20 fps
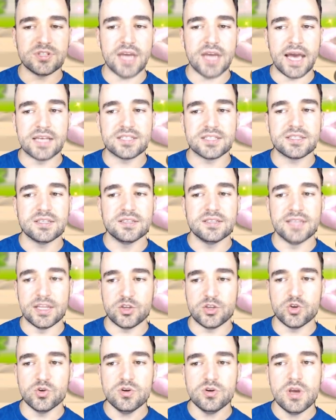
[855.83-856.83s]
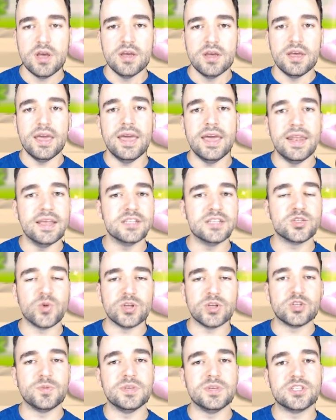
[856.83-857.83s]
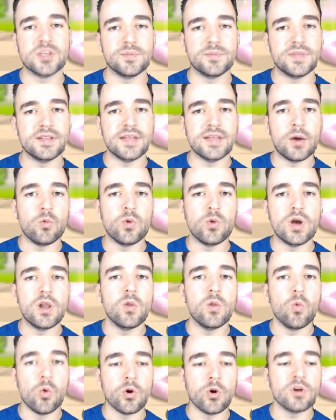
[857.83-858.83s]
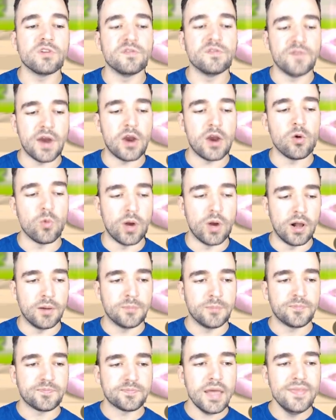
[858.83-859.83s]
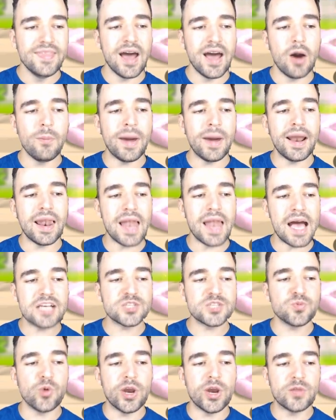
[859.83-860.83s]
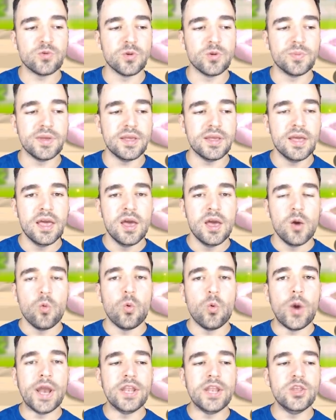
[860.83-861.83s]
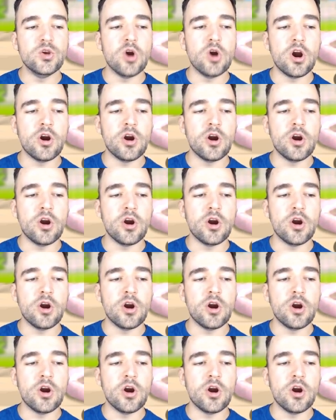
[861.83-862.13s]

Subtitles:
as they do, it is going to be something that will work very well. Now, my last point will be when you're